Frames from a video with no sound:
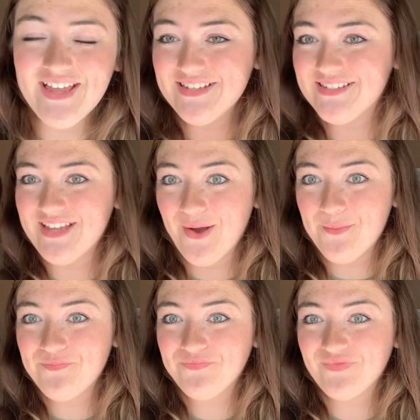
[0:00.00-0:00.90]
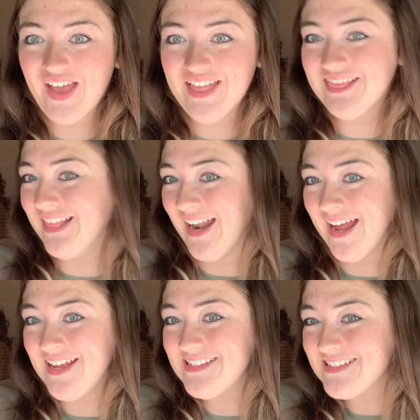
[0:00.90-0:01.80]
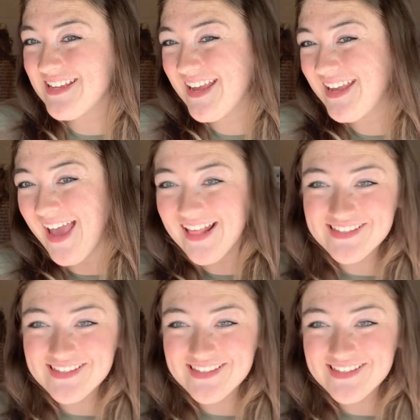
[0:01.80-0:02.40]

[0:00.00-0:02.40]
So let us get